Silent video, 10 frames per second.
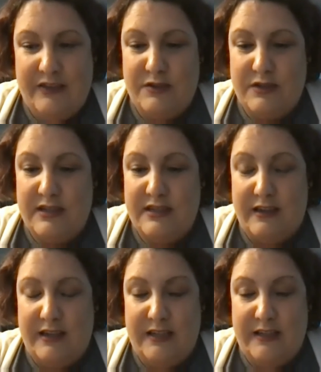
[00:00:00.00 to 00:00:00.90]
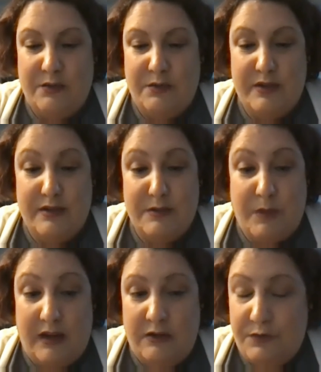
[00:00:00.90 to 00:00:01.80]
There's a study that was
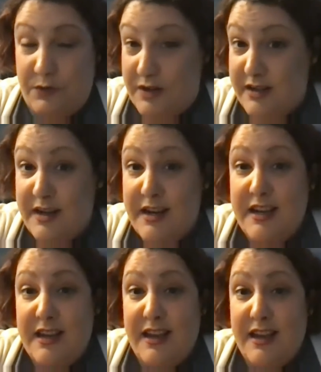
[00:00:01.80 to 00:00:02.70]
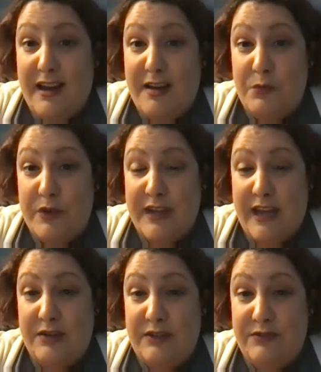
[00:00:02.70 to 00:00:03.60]
paid for um, with
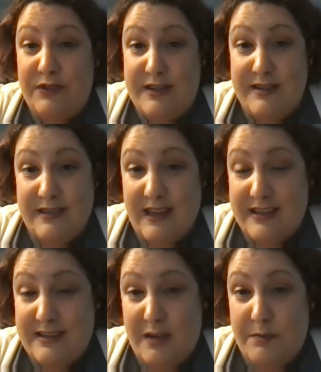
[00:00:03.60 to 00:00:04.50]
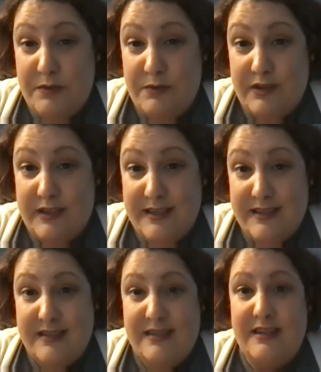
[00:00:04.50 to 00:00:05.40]
county funds that has not been
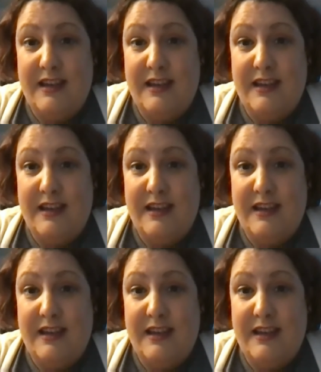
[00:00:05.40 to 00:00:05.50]
released.